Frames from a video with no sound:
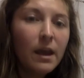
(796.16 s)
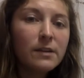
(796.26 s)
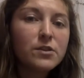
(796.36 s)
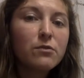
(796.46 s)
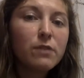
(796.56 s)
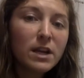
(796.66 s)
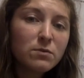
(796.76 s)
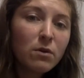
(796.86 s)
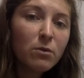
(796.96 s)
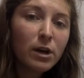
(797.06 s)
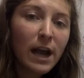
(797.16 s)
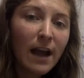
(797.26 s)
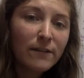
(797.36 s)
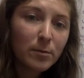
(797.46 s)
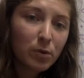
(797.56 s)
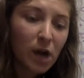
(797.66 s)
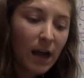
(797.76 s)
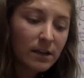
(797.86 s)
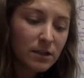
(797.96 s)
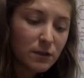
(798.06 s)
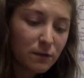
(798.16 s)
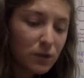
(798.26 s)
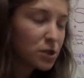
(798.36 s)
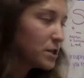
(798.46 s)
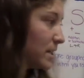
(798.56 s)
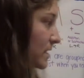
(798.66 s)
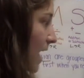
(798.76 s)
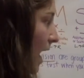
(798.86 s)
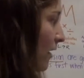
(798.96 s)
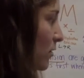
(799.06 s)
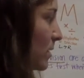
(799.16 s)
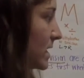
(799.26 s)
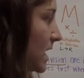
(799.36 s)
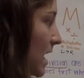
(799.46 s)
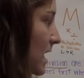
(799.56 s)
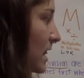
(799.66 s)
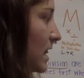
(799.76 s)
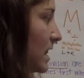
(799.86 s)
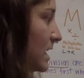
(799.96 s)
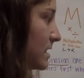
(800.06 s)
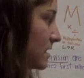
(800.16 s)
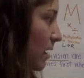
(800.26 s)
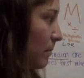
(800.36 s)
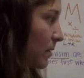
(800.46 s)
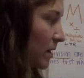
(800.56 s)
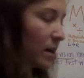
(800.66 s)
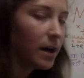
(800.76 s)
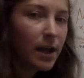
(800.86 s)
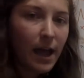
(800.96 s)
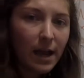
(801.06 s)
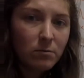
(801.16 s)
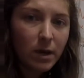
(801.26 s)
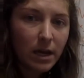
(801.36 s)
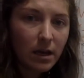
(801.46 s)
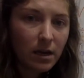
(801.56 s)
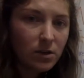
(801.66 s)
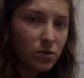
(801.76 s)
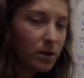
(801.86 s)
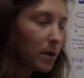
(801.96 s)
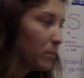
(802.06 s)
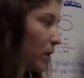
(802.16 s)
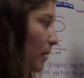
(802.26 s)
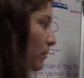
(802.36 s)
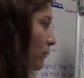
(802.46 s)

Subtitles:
So that's what we're going to have to practice first, is how do we take this number and make it into an improper